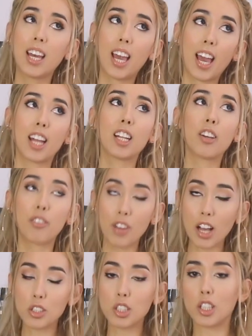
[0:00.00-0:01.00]
And if
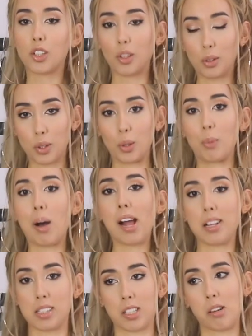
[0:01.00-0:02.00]
you actually go through my
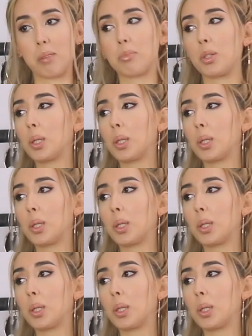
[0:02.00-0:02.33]
Instagram,